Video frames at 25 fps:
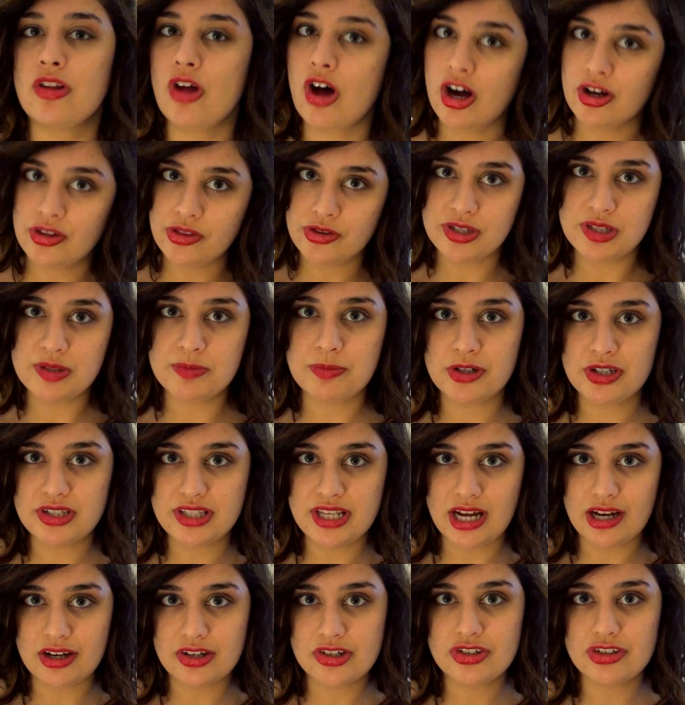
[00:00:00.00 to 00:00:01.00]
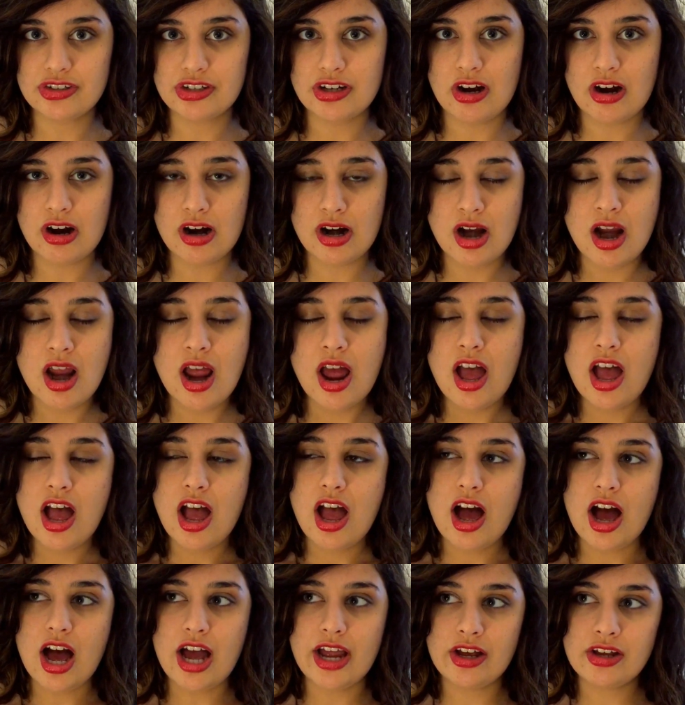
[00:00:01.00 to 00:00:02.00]
long these books actually are.
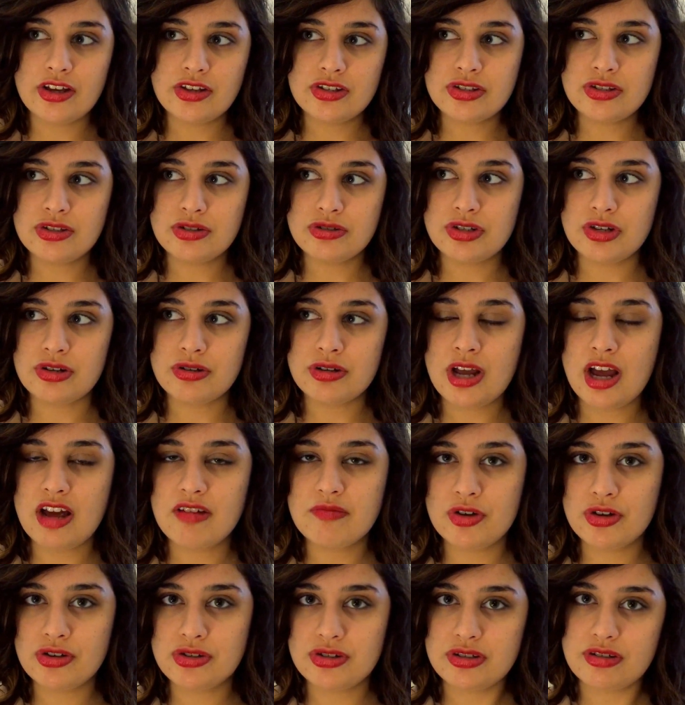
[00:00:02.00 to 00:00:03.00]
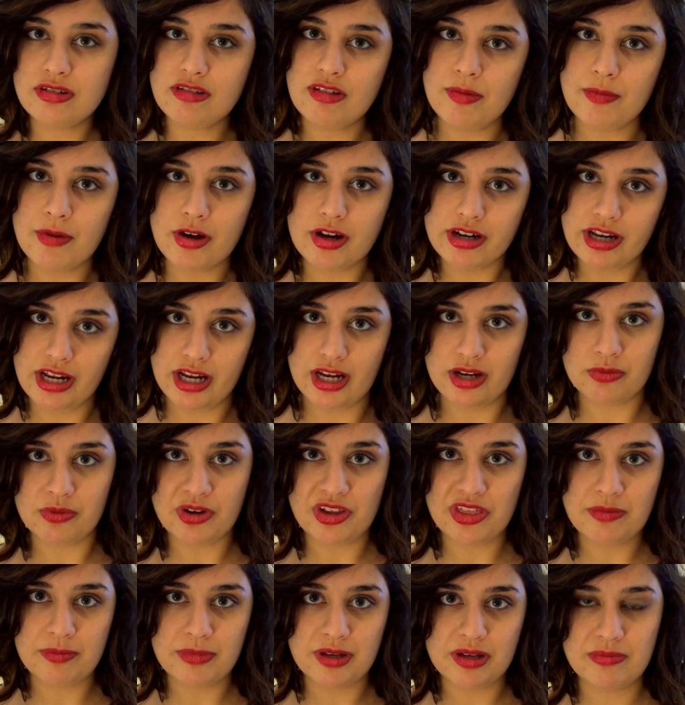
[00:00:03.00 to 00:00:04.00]
I also don't have most of them on hand
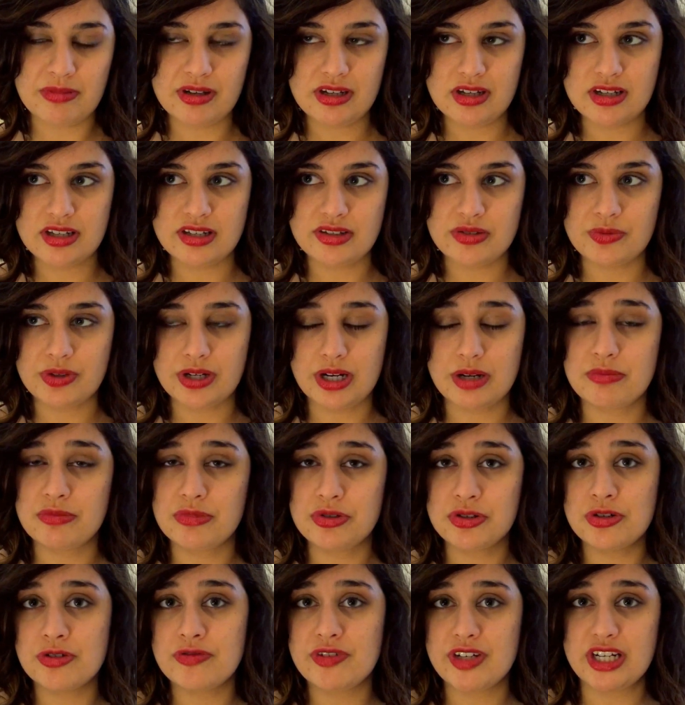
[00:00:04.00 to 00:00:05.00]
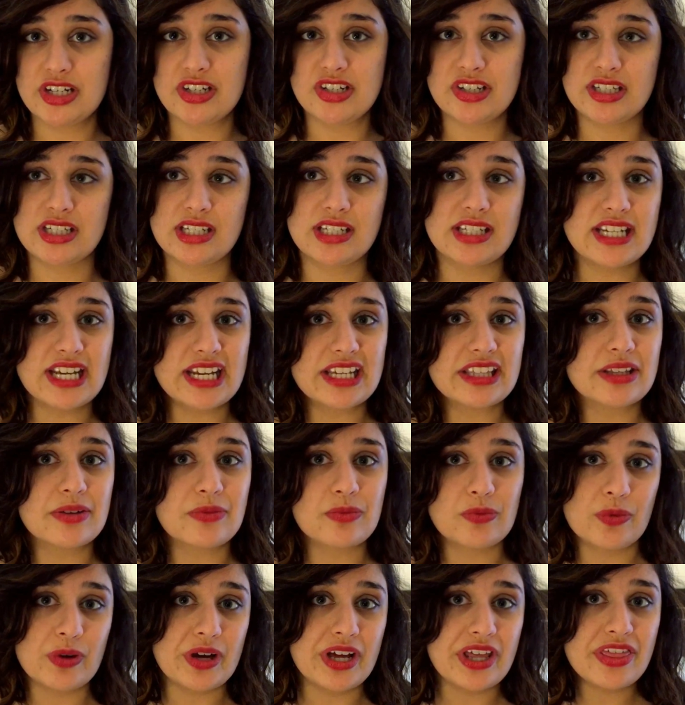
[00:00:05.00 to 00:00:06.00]
with me because when I moved, I just didn't take
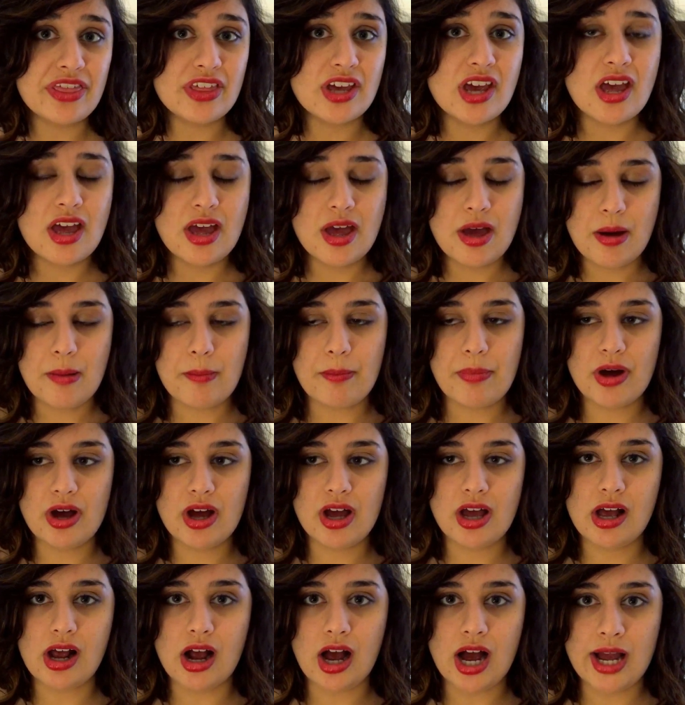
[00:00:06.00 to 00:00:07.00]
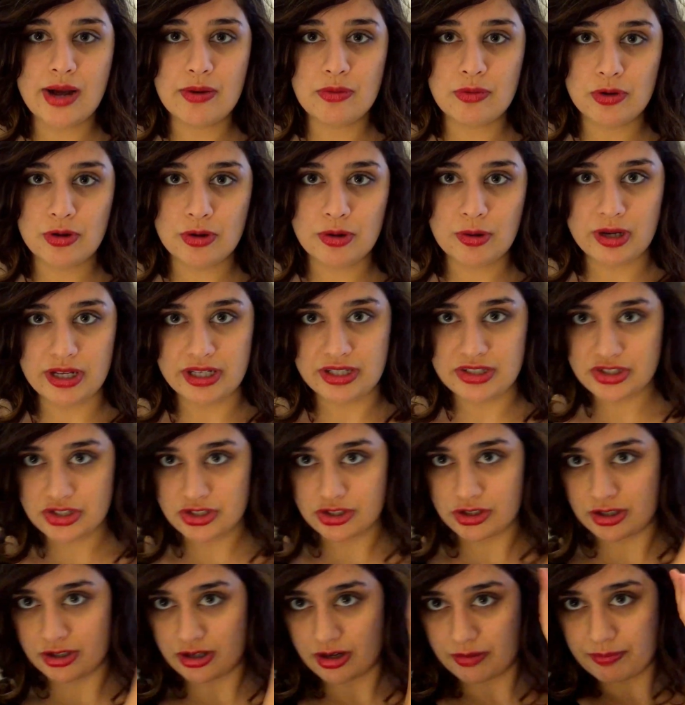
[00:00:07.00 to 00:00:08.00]
them with. But I will
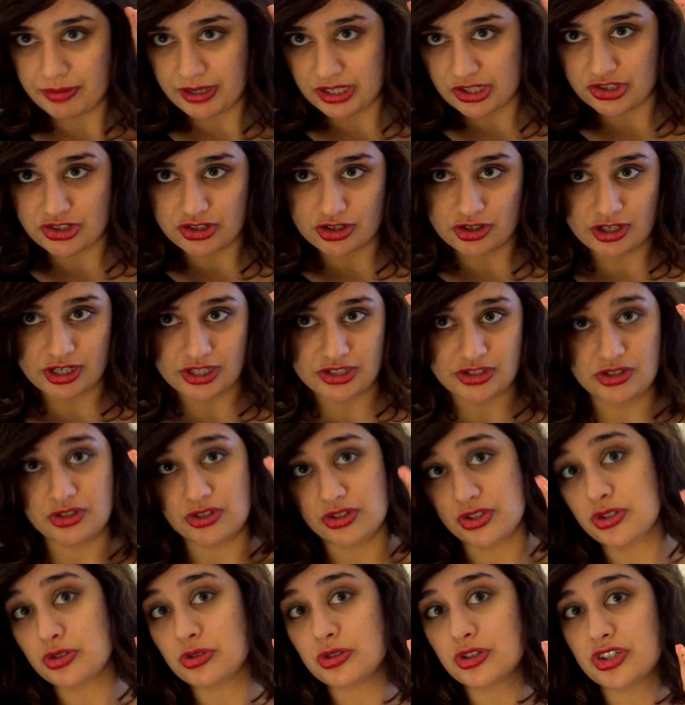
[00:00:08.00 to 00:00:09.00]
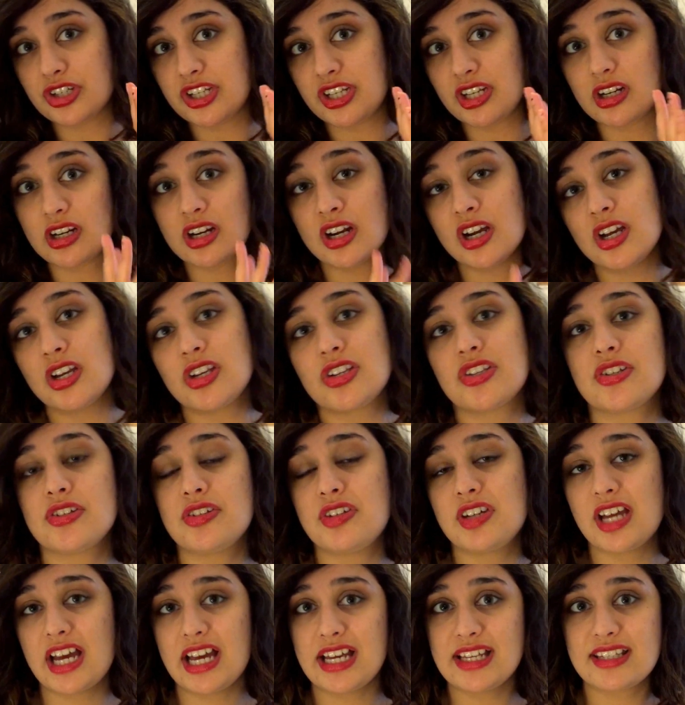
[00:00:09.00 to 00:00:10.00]
insert a picture as usual here so
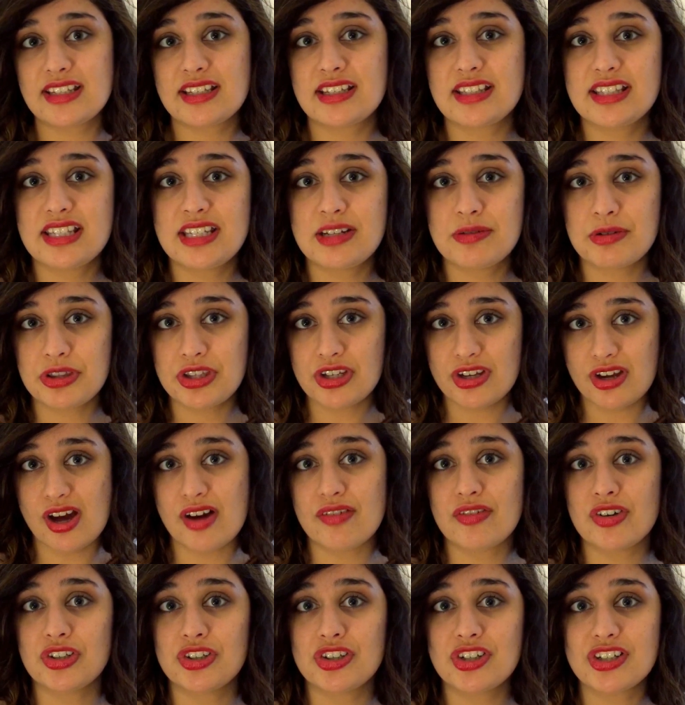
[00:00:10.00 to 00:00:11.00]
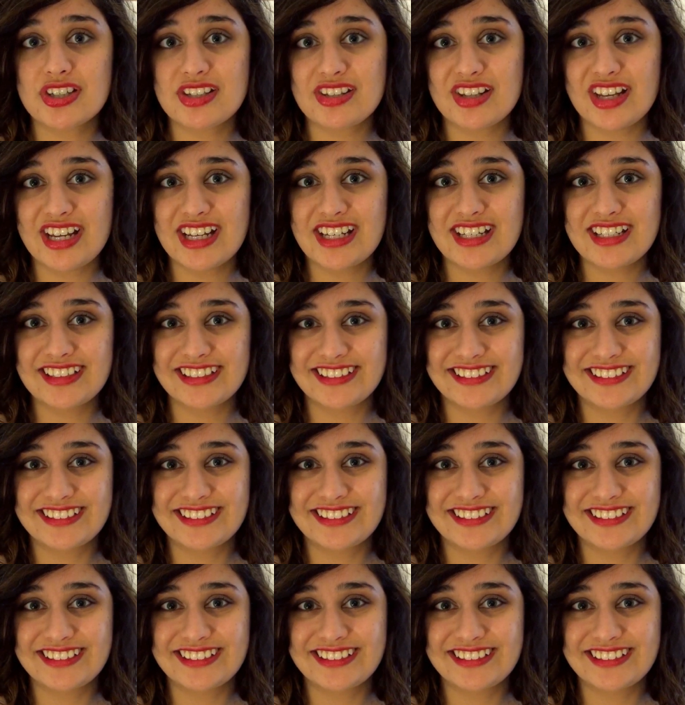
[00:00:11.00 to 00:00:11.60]
you guys can see what the cover looks like.